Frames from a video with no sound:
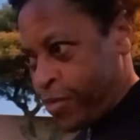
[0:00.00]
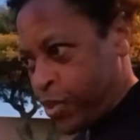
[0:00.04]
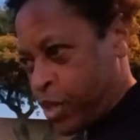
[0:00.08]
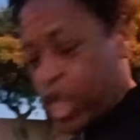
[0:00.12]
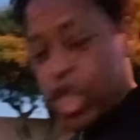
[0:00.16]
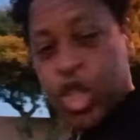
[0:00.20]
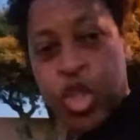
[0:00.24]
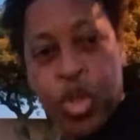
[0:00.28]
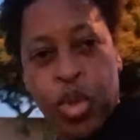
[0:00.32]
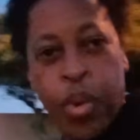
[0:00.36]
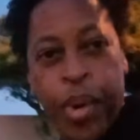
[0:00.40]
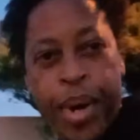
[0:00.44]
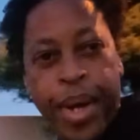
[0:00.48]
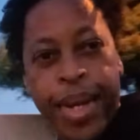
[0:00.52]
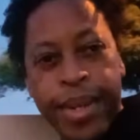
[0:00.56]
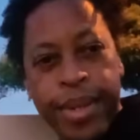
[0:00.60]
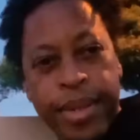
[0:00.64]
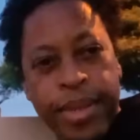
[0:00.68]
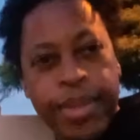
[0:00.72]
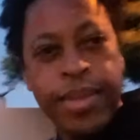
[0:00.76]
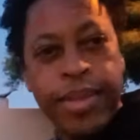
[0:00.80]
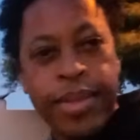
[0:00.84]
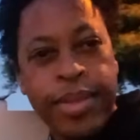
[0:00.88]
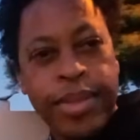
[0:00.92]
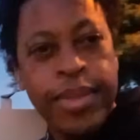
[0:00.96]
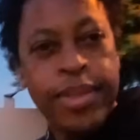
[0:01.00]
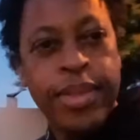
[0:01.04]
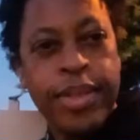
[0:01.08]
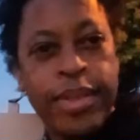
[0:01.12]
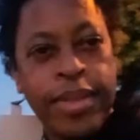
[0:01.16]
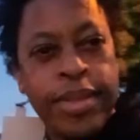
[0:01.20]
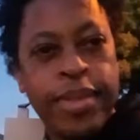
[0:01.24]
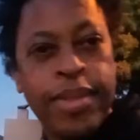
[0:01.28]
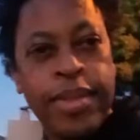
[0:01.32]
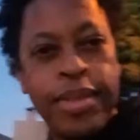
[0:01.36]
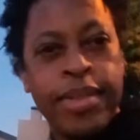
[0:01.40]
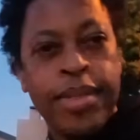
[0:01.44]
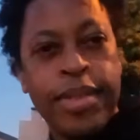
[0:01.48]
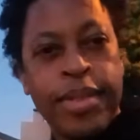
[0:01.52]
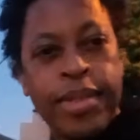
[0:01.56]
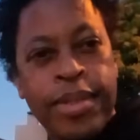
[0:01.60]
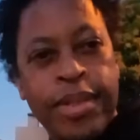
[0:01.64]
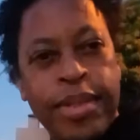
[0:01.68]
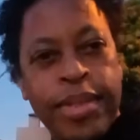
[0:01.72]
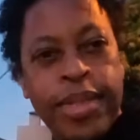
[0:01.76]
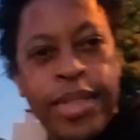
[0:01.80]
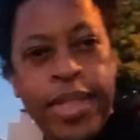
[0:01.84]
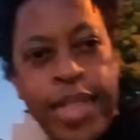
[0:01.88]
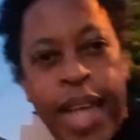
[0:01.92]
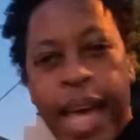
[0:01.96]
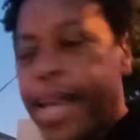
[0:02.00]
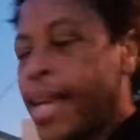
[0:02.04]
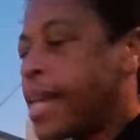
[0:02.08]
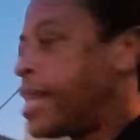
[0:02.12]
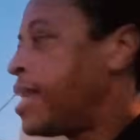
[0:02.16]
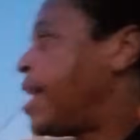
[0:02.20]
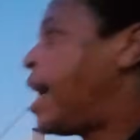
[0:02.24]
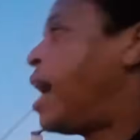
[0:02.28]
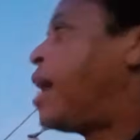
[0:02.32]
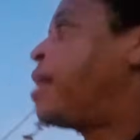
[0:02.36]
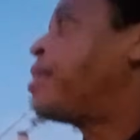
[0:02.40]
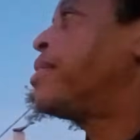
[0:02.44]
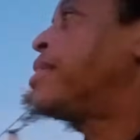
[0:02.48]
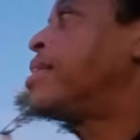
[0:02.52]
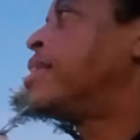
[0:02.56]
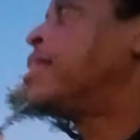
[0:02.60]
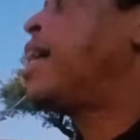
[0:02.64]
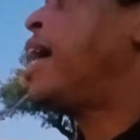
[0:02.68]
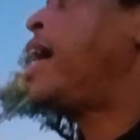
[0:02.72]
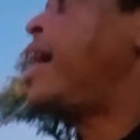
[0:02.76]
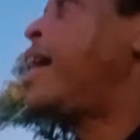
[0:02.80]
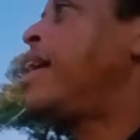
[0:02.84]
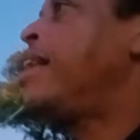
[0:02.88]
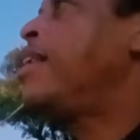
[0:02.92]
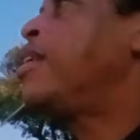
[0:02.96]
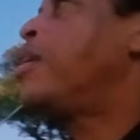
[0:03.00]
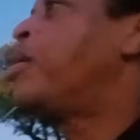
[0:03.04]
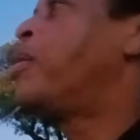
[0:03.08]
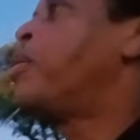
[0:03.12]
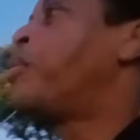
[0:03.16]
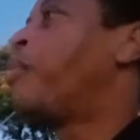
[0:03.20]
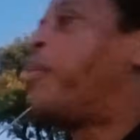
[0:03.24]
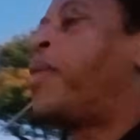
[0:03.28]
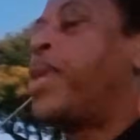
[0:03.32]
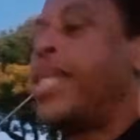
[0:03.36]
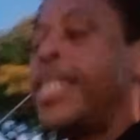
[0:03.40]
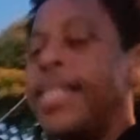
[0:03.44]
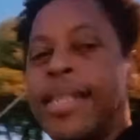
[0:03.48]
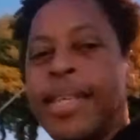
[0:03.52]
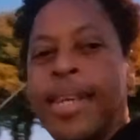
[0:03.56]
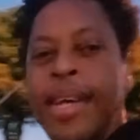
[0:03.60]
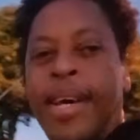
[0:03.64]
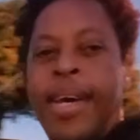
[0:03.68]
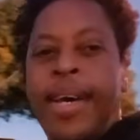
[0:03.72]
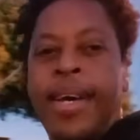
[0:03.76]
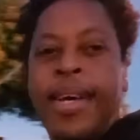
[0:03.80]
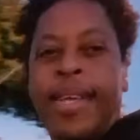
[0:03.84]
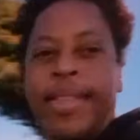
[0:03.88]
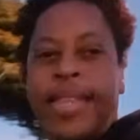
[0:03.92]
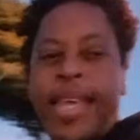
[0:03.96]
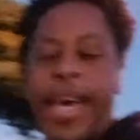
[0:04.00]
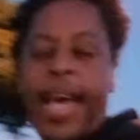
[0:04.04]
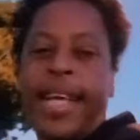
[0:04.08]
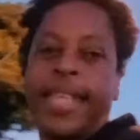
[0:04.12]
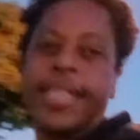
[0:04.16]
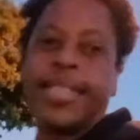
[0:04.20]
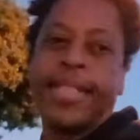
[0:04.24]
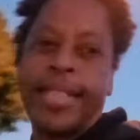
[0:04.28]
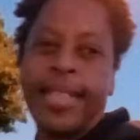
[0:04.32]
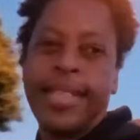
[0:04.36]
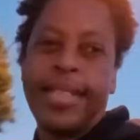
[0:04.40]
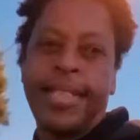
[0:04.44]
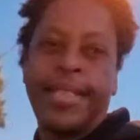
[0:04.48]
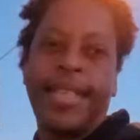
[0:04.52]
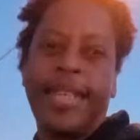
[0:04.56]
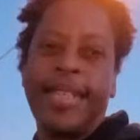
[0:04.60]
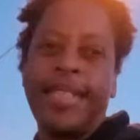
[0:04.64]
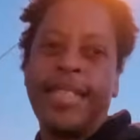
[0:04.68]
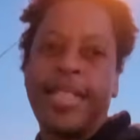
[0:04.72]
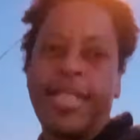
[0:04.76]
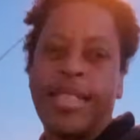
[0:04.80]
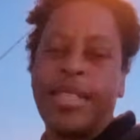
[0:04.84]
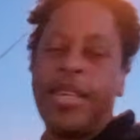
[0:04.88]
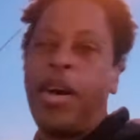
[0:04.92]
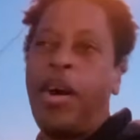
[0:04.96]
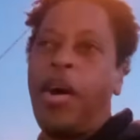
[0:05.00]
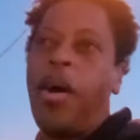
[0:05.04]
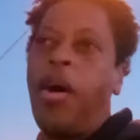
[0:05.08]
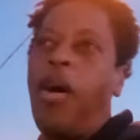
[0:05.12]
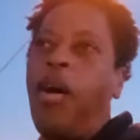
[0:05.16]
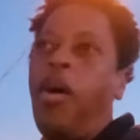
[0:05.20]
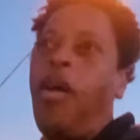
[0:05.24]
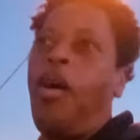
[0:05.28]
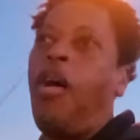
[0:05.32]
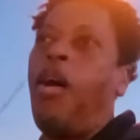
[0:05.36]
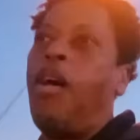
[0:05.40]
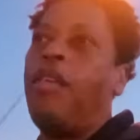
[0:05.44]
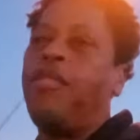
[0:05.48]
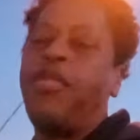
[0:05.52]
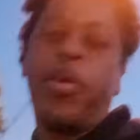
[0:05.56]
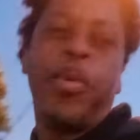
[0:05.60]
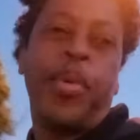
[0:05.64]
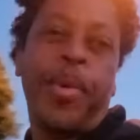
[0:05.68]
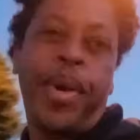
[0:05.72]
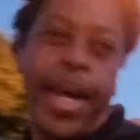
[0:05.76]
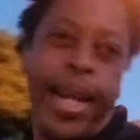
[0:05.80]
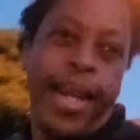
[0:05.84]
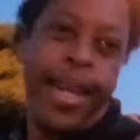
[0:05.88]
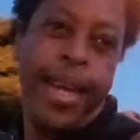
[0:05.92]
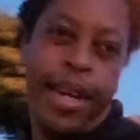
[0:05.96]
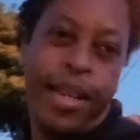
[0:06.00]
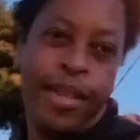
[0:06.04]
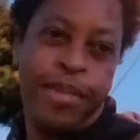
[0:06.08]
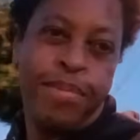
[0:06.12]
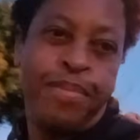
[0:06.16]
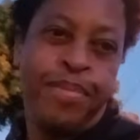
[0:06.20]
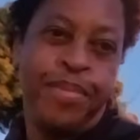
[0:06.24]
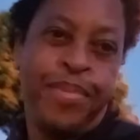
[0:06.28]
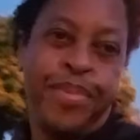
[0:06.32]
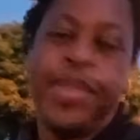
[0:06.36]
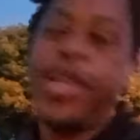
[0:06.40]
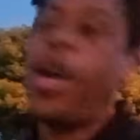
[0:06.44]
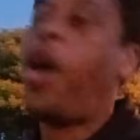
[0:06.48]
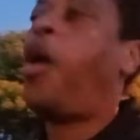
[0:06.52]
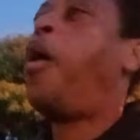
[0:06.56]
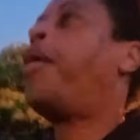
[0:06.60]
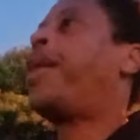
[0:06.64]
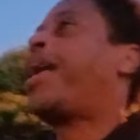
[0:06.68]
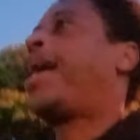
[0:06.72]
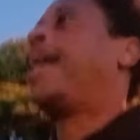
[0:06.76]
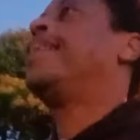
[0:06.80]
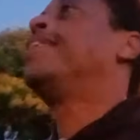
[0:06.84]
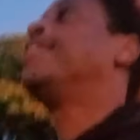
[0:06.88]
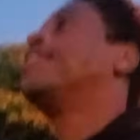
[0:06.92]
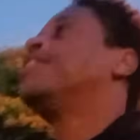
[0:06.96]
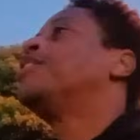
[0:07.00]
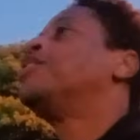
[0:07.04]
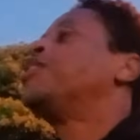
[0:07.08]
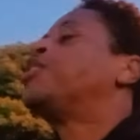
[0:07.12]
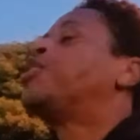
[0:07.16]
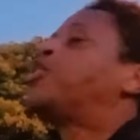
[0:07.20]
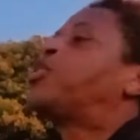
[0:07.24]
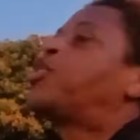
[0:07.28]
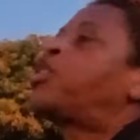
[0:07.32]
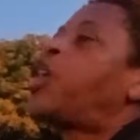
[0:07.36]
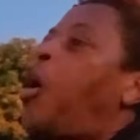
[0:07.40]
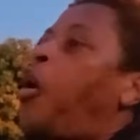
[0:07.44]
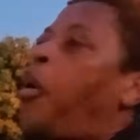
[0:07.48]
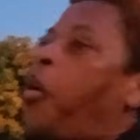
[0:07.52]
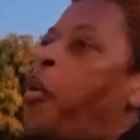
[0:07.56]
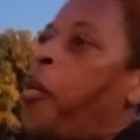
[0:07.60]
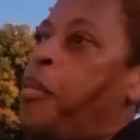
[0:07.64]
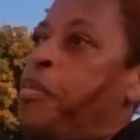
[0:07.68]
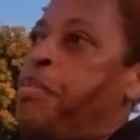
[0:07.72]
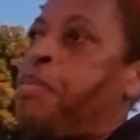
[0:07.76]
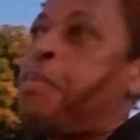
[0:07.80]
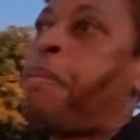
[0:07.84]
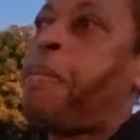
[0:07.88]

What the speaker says: destroyed, taken down. They don't want the existence of Orania. Okay, so